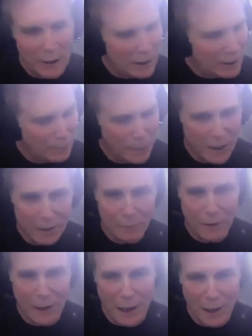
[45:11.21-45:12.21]
He picked
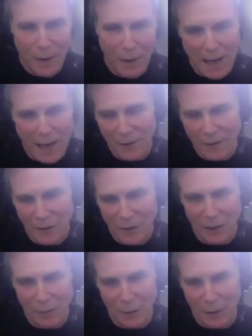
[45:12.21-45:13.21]
me up. I got to
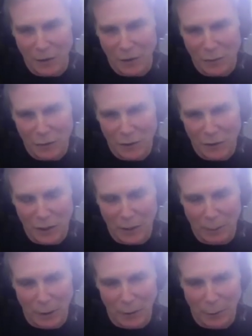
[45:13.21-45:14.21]
sleep in his
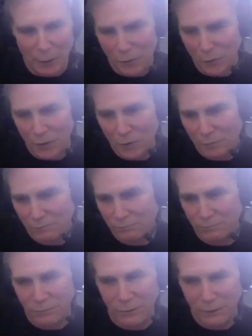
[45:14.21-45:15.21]
sleeper, which was,
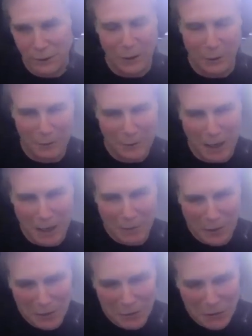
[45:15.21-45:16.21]
you know, kind of
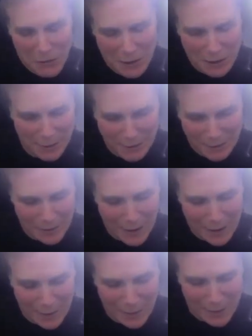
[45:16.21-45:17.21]
interesting. I, I
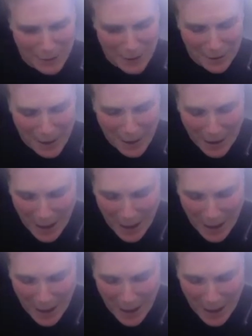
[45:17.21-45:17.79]
never had done that.